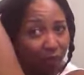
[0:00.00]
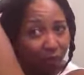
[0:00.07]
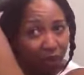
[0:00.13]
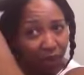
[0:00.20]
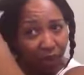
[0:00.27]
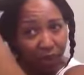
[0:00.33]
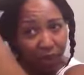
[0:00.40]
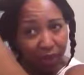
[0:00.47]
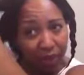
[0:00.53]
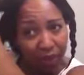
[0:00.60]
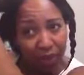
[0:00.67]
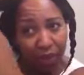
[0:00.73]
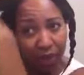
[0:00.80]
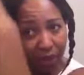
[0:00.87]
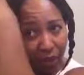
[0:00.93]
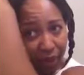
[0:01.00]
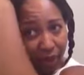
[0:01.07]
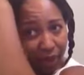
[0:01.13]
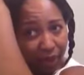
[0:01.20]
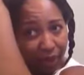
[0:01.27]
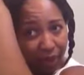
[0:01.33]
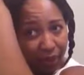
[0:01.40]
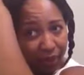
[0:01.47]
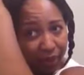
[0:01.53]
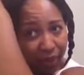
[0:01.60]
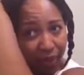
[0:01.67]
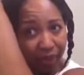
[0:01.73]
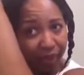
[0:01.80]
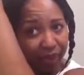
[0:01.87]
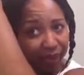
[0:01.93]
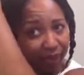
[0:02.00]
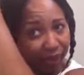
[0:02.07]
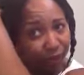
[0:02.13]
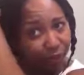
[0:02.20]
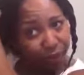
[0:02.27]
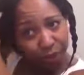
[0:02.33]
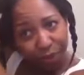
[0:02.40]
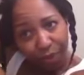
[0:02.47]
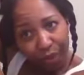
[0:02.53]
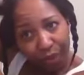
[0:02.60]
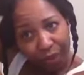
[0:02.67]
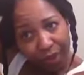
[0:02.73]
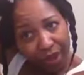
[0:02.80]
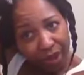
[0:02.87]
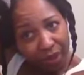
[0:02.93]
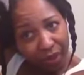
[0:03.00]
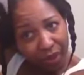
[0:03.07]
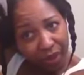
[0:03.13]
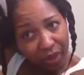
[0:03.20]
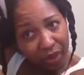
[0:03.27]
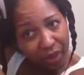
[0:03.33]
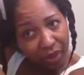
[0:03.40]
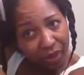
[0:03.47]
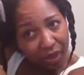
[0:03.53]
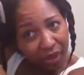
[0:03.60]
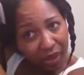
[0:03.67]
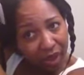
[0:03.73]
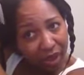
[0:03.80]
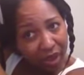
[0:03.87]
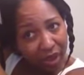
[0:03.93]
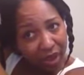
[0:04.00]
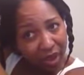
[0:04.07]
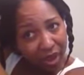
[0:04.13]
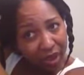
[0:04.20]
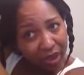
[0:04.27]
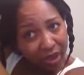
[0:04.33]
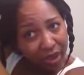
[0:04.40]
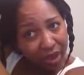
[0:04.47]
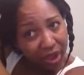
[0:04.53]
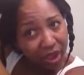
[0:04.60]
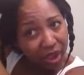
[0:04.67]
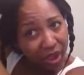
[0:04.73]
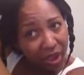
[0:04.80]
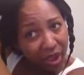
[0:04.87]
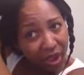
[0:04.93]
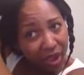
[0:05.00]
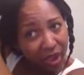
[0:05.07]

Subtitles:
Okay, now that I'm at the new growth area, I tug